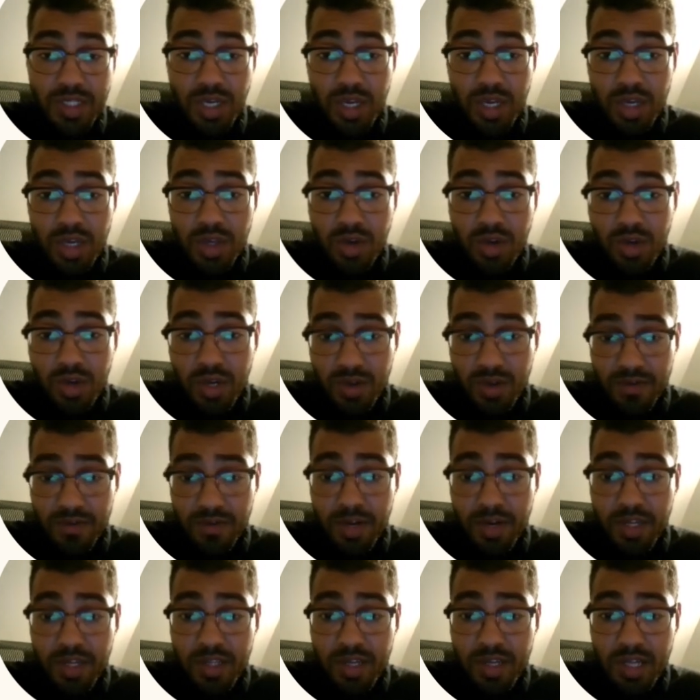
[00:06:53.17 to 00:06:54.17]
You can
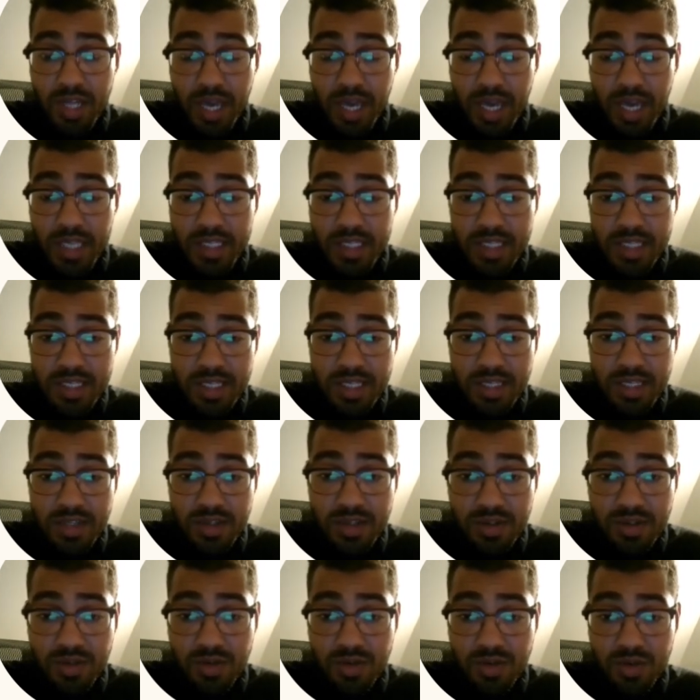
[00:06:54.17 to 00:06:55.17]
find the classes and
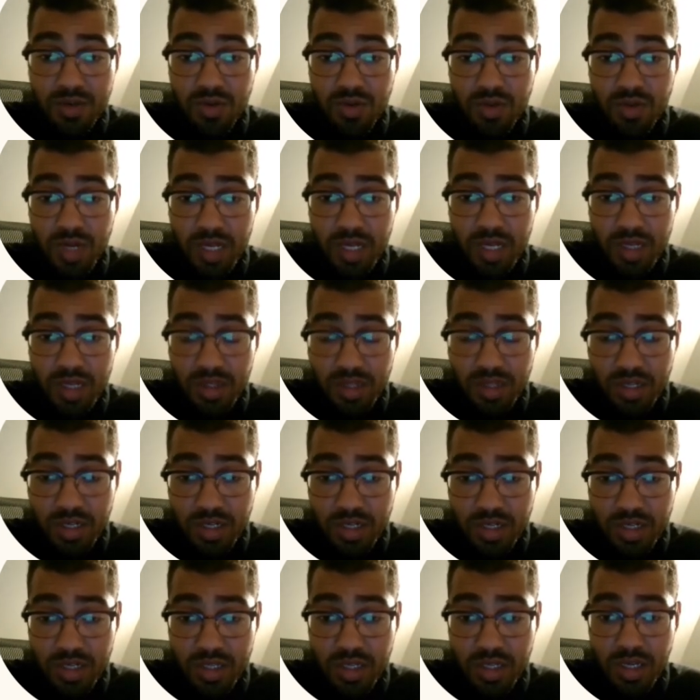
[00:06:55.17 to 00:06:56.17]
enroll and
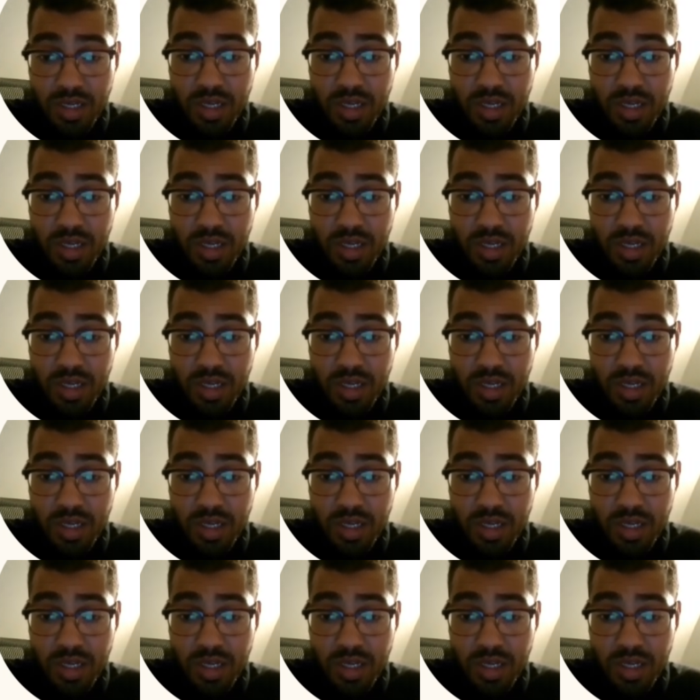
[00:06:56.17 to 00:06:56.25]
learn.